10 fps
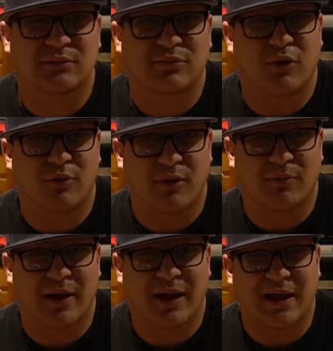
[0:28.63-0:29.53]
Going on
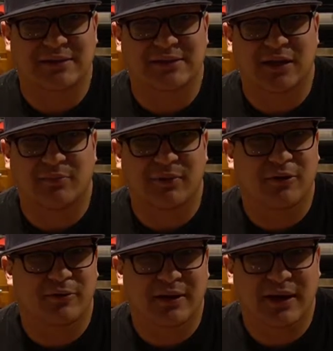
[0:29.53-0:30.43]
my XL Big
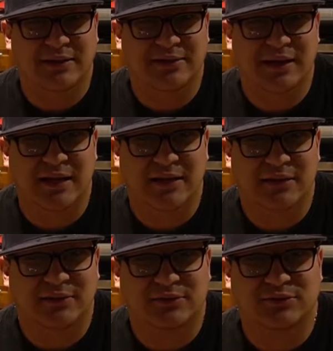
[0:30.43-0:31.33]
Green Egg today,
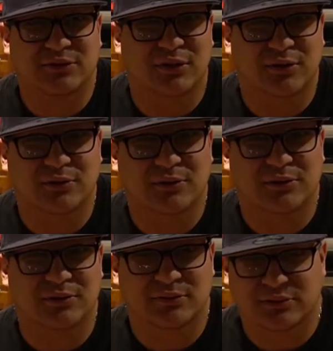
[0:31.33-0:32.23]
so
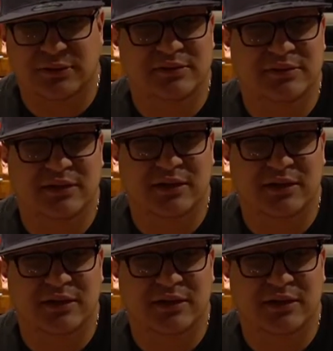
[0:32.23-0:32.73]
let's